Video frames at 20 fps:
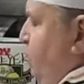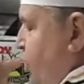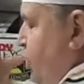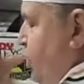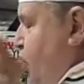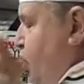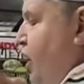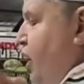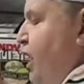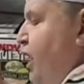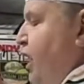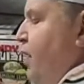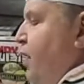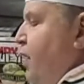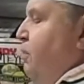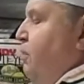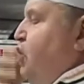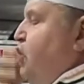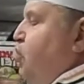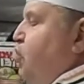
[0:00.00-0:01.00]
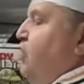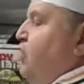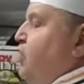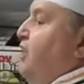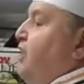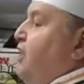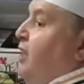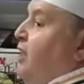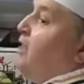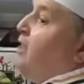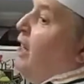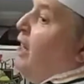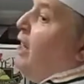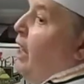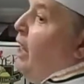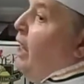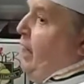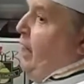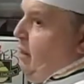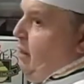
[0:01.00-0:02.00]
When you start eating them, they're juicy and
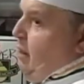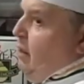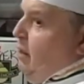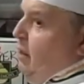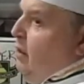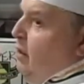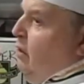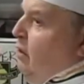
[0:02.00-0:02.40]
taste like honey.